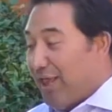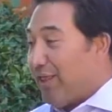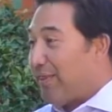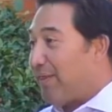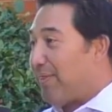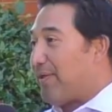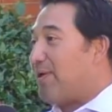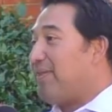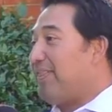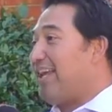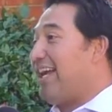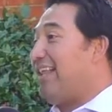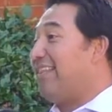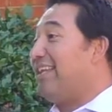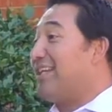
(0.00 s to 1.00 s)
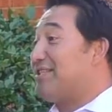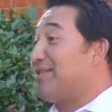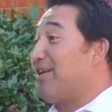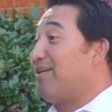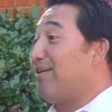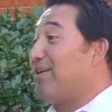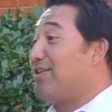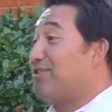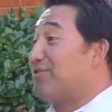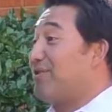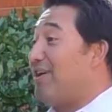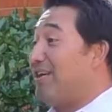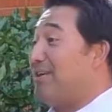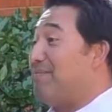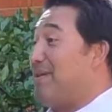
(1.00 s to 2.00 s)
The third thing, I think, is our
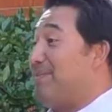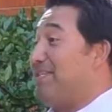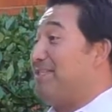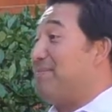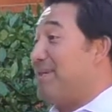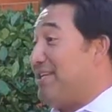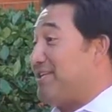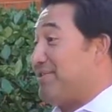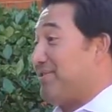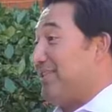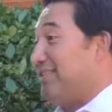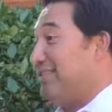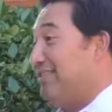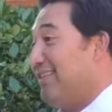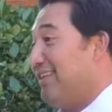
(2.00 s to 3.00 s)
strong commitment to ministries.